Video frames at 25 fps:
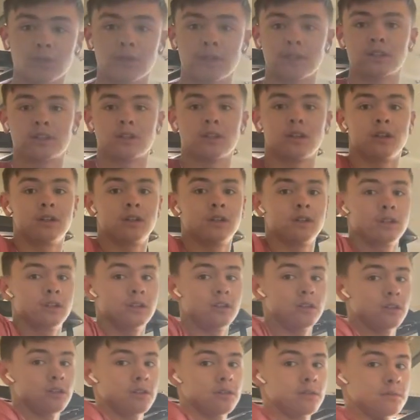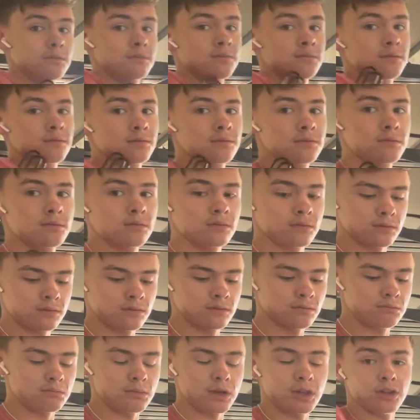has the, you know,
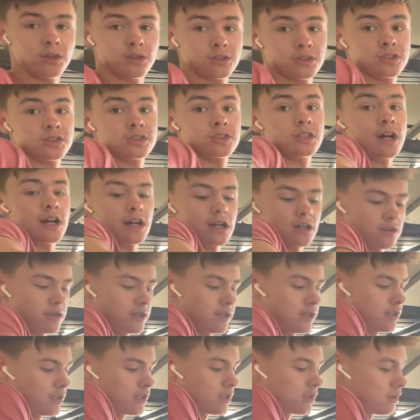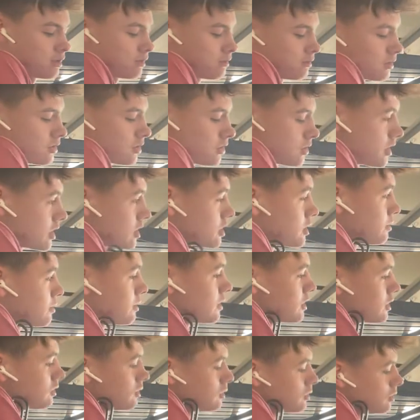a little stock right here, which is actually
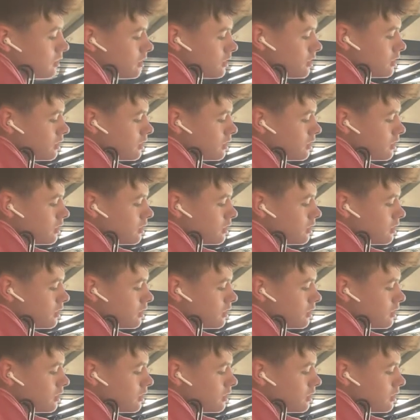pretty cool.